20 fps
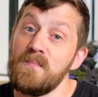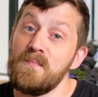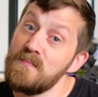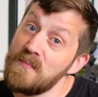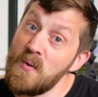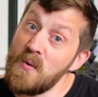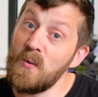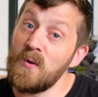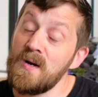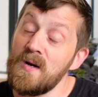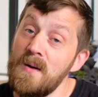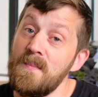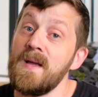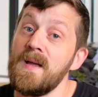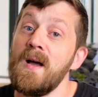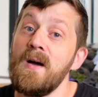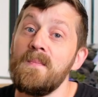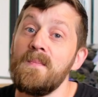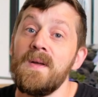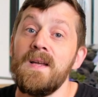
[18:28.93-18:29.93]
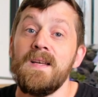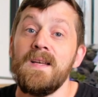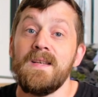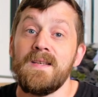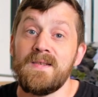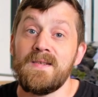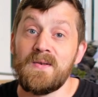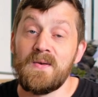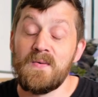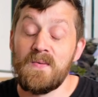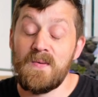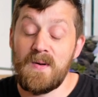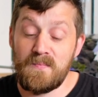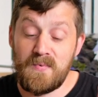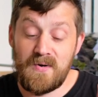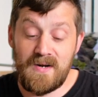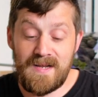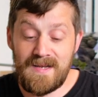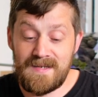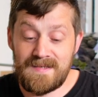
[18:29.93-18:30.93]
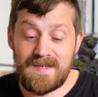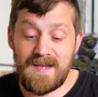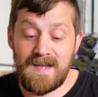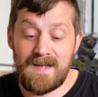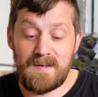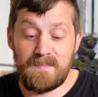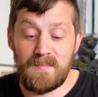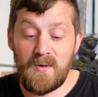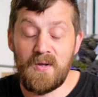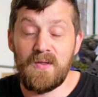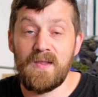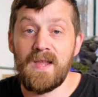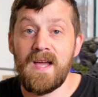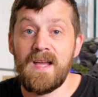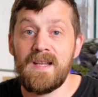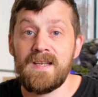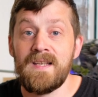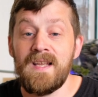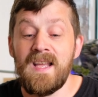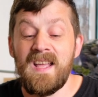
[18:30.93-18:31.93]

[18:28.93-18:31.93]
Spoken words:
pour coming up, so I'm pretty excited about that.